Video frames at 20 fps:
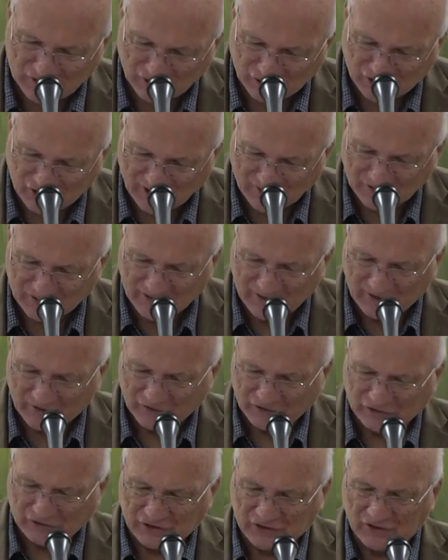the
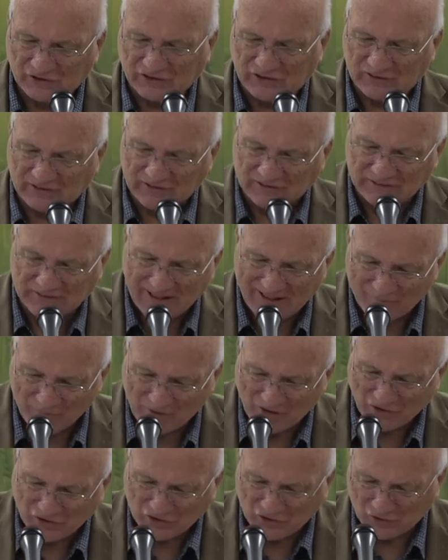Gentiles church on the same
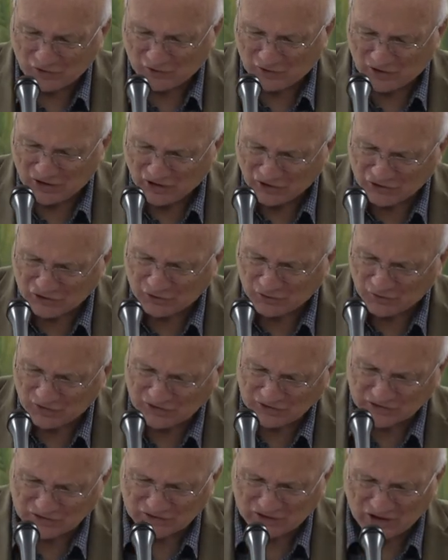issue, issue he
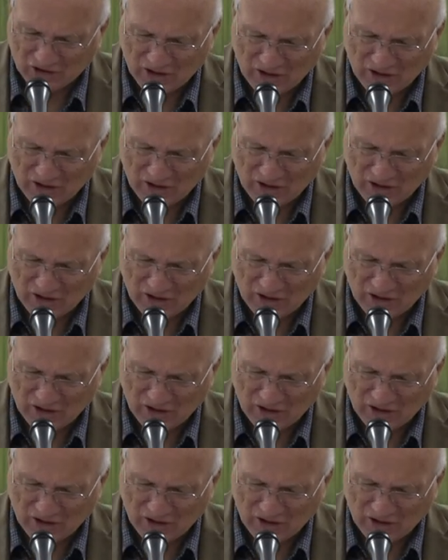says,